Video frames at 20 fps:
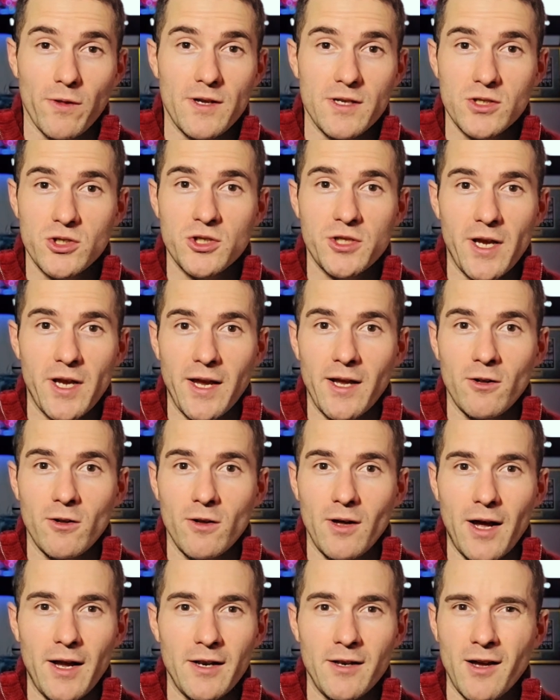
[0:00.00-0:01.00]
this
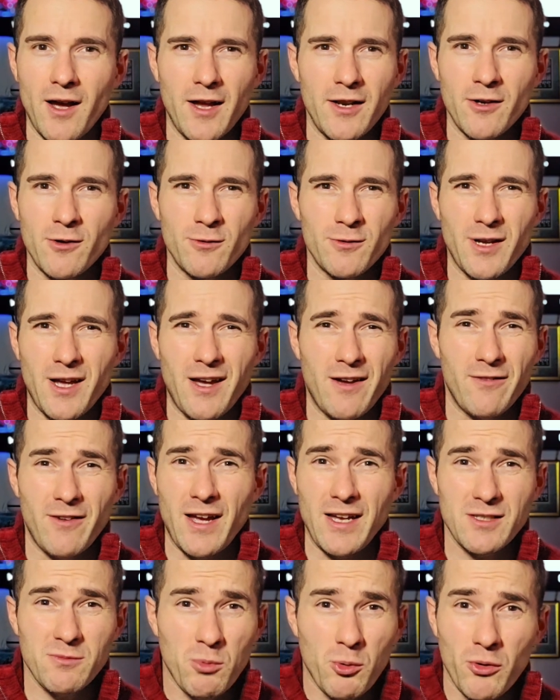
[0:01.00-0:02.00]
channel. I don't have
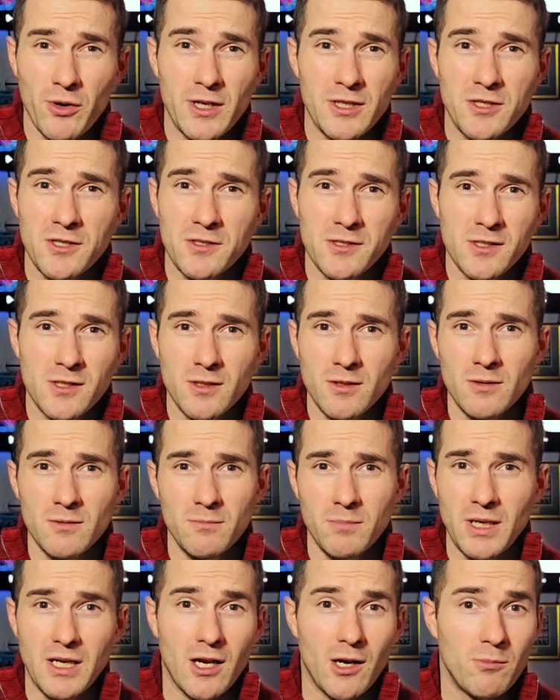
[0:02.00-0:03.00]
aspirations to
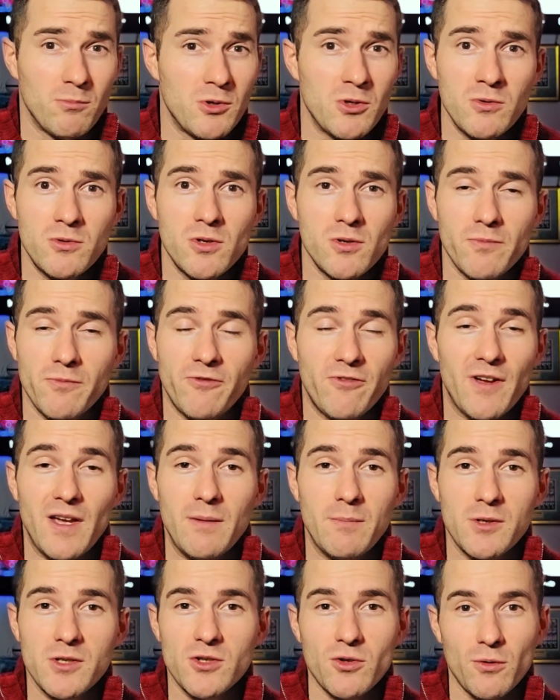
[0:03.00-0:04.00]
become YouTube
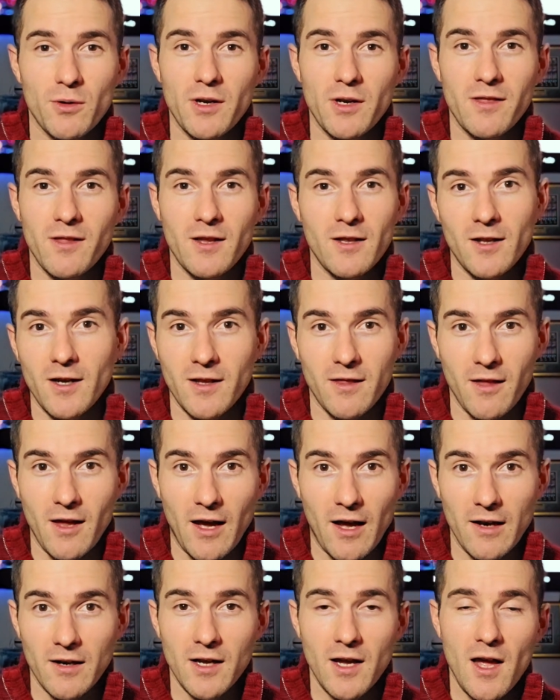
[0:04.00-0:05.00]
famous or anything like
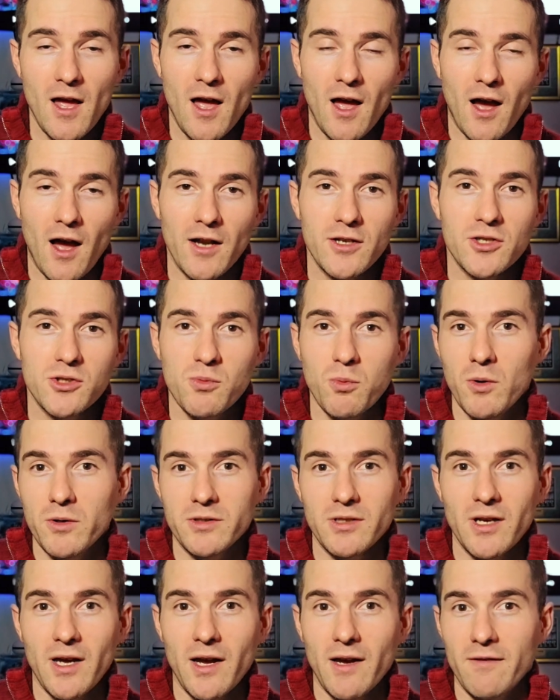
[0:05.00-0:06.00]
that. I just want
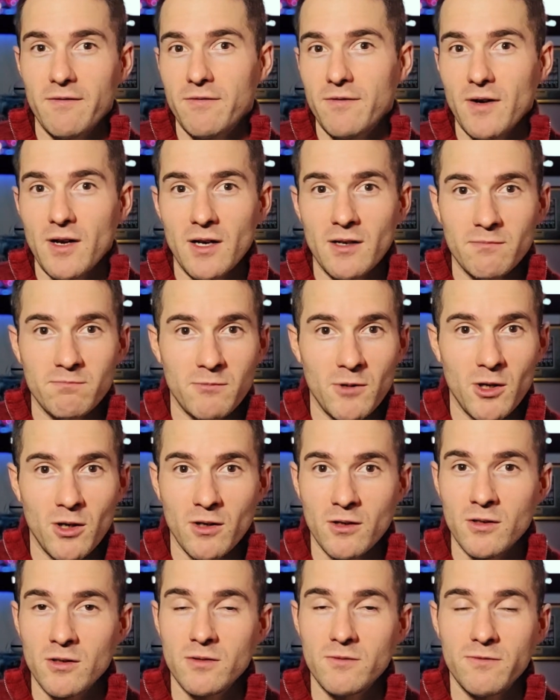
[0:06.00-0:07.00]
to have a
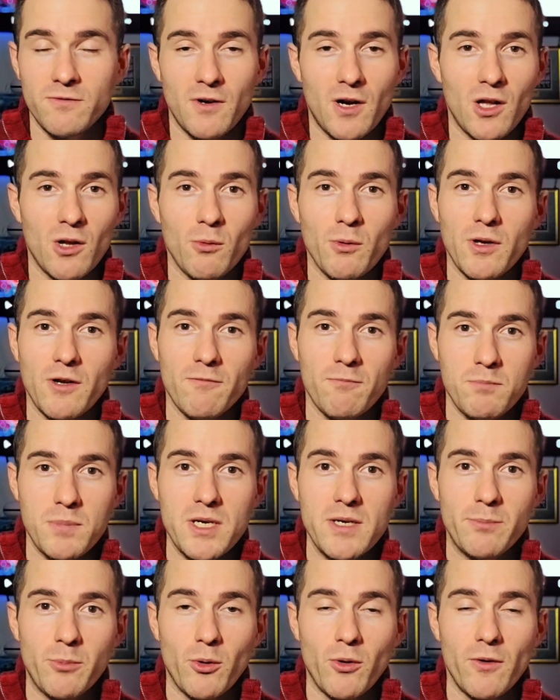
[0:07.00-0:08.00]
good following of
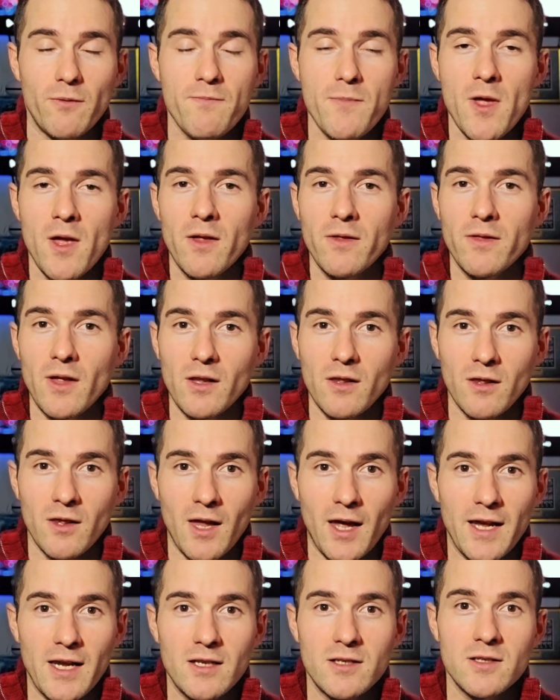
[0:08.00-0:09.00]
people that
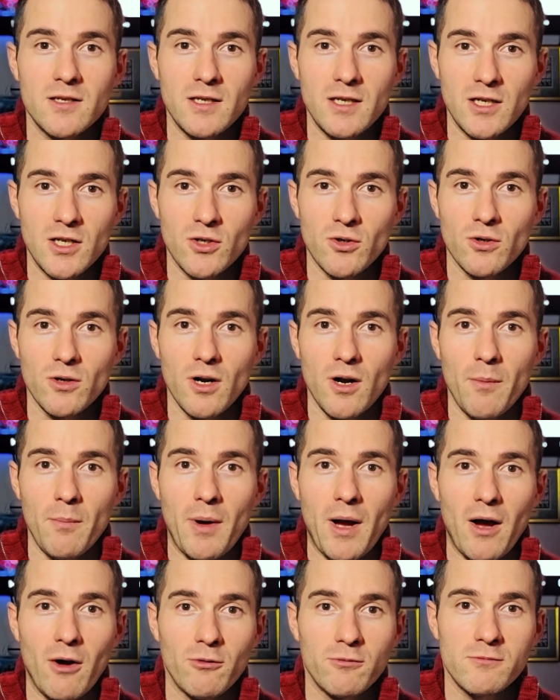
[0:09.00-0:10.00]
like to hear
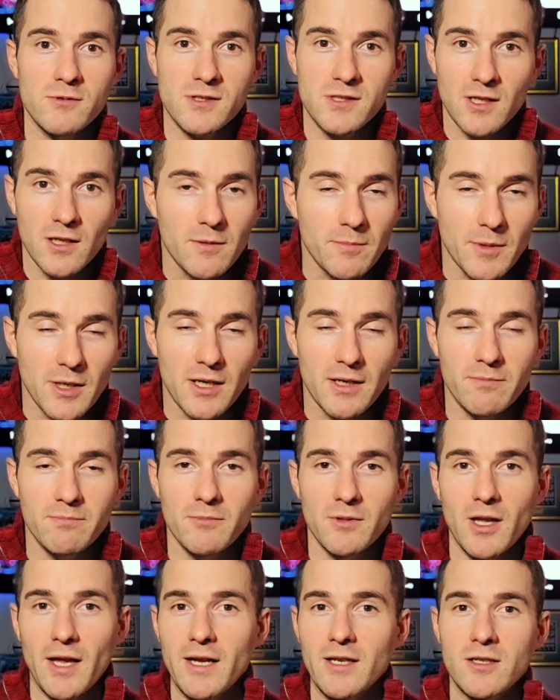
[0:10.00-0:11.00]
about cinema,
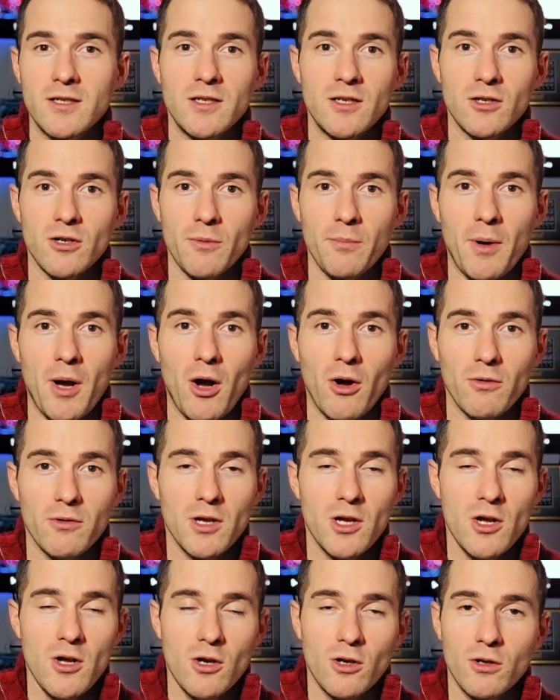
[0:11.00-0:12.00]
like to hear about
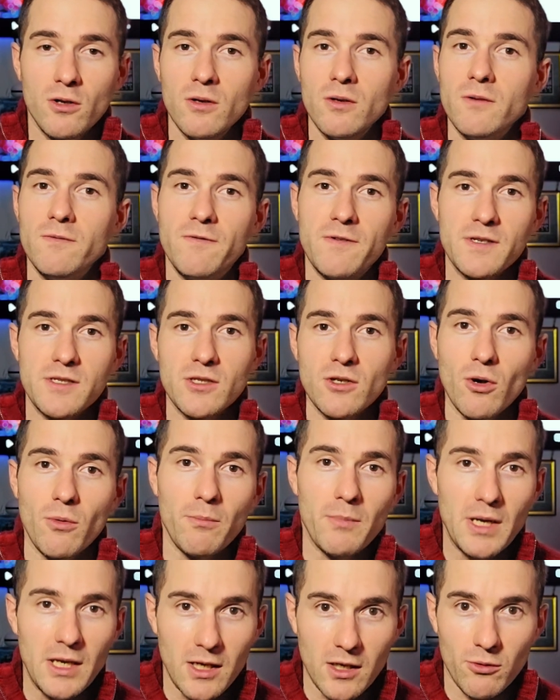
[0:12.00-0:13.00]
good physical
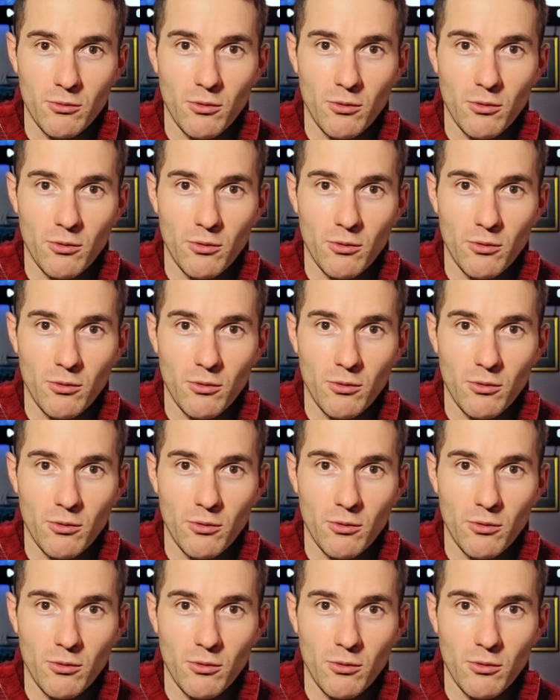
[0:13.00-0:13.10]
media